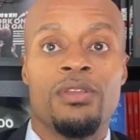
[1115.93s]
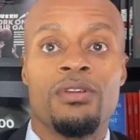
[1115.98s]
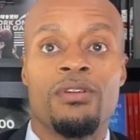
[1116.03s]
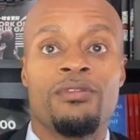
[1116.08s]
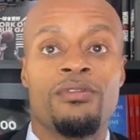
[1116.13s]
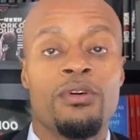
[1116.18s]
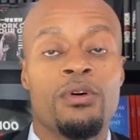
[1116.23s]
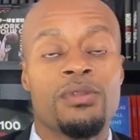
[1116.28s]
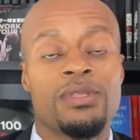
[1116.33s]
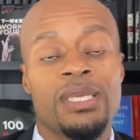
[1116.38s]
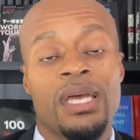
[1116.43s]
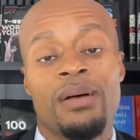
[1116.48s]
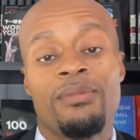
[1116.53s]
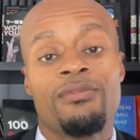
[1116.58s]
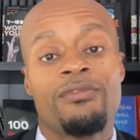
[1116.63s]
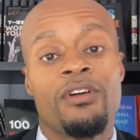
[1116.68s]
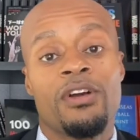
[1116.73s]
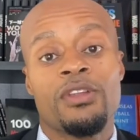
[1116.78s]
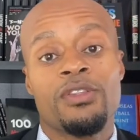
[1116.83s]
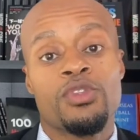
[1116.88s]
You're a full-time
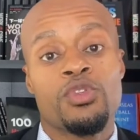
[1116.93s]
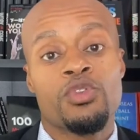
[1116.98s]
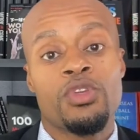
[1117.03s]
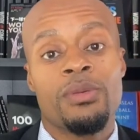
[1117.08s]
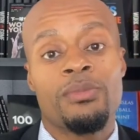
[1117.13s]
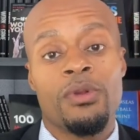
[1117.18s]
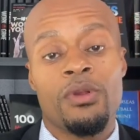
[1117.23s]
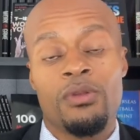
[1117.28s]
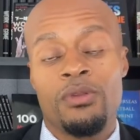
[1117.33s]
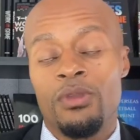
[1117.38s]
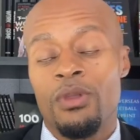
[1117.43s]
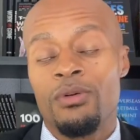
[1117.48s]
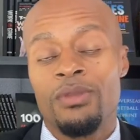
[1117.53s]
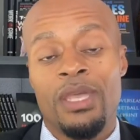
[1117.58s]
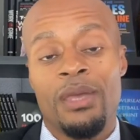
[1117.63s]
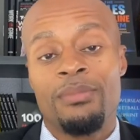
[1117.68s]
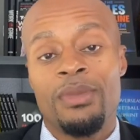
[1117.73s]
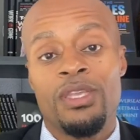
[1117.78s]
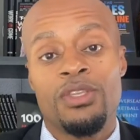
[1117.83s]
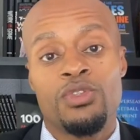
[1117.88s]
fucking streamer. And you know what
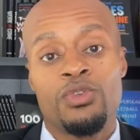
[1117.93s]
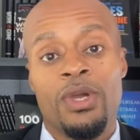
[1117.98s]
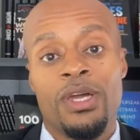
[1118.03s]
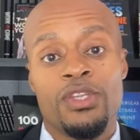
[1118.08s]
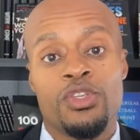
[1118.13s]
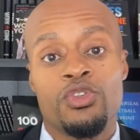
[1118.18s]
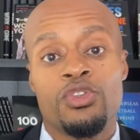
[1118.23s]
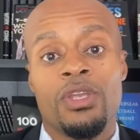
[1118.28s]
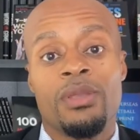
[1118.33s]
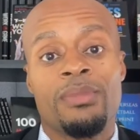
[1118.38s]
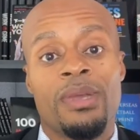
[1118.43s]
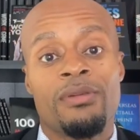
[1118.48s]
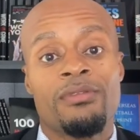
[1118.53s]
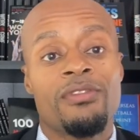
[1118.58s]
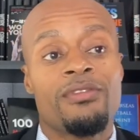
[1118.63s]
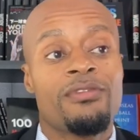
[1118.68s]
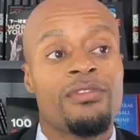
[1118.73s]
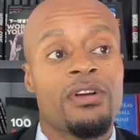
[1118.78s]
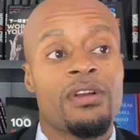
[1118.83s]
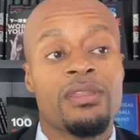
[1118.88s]
that means? You got to stream
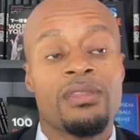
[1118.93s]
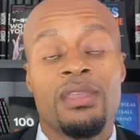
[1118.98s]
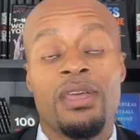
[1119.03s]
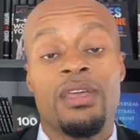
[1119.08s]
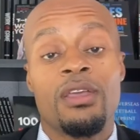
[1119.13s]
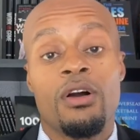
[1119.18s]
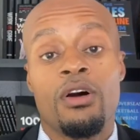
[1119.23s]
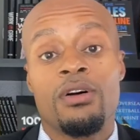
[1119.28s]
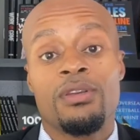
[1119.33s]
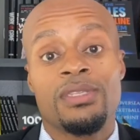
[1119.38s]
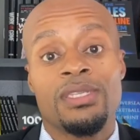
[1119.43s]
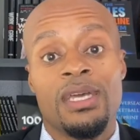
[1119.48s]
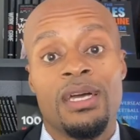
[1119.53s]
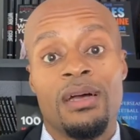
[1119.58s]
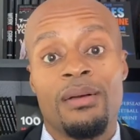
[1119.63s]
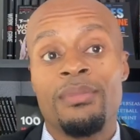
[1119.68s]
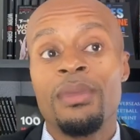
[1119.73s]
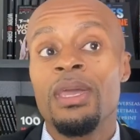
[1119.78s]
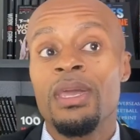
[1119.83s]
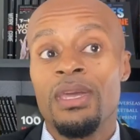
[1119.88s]
every fucking day all the
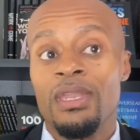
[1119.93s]
time.